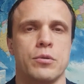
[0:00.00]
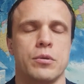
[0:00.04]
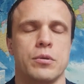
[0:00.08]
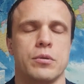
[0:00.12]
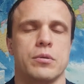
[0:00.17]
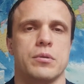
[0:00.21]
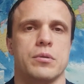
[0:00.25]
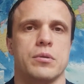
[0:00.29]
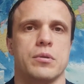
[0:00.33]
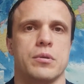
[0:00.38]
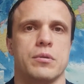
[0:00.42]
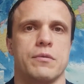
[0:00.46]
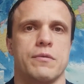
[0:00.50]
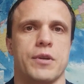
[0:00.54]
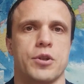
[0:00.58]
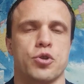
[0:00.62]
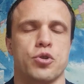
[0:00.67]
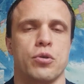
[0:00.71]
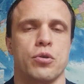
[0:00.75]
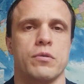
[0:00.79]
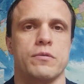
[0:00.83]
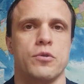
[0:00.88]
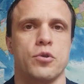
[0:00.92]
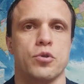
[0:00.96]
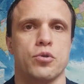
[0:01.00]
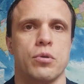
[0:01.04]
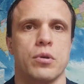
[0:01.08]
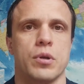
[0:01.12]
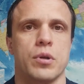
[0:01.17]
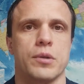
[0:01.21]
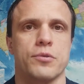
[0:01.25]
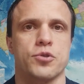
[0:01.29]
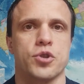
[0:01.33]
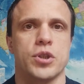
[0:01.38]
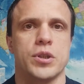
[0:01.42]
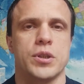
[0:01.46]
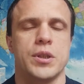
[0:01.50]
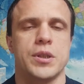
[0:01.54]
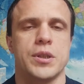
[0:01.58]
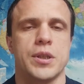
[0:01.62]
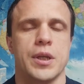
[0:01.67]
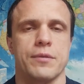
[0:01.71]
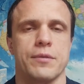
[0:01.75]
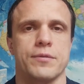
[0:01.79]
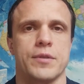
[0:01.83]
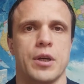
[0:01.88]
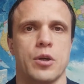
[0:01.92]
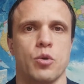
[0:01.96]
re-entering only in
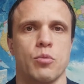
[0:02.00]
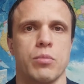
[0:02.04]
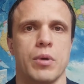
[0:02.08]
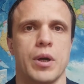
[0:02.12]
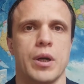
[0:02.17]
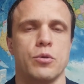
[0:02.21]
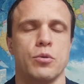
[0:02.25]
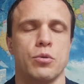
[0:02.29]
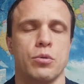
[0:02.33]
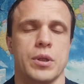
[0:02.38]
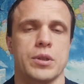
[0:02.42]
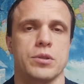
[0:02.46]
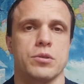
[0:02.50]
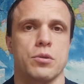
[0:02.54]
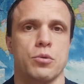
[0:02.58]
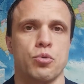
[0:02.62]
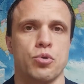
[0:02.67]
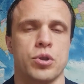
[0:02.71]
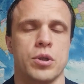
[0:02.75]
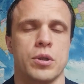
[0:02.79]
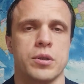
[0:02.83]
1962,